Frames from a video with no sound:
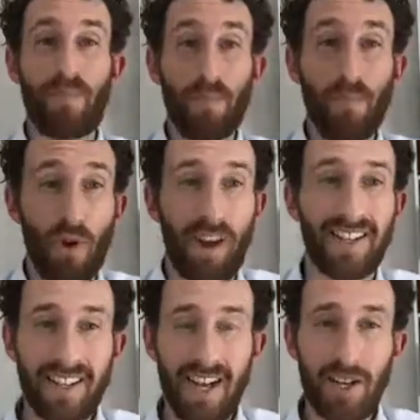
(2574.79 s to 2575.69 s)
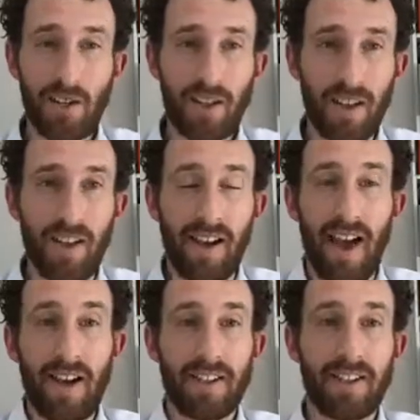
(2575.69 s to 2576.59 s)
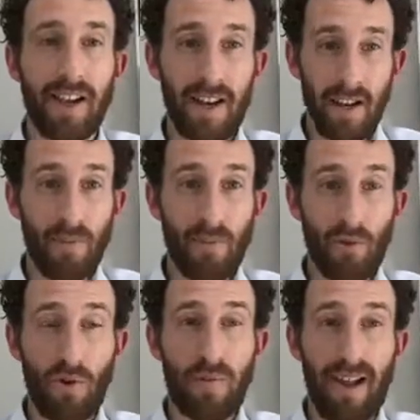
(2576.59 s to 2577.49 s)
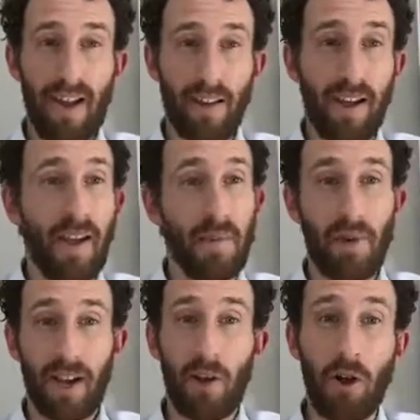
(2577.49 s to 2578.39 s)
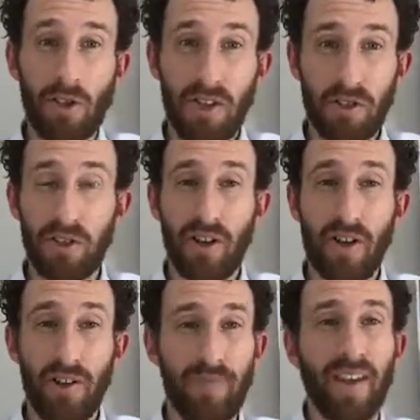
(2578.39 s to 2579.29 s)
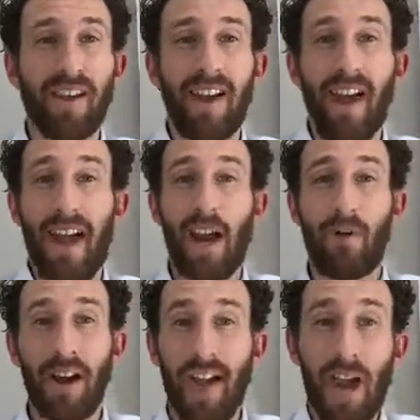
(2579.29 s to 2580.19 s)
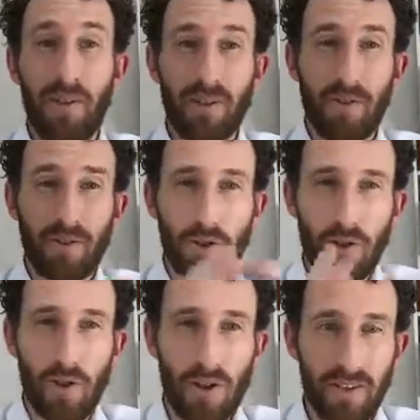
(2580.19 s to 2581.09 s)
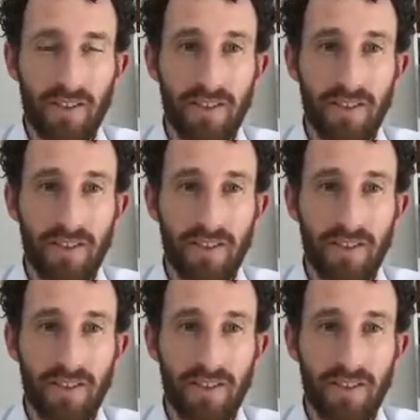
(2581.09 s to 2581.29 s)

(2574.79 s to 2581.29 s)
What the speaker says: what I teach, understanding more about my coaching style. How do we sort of turn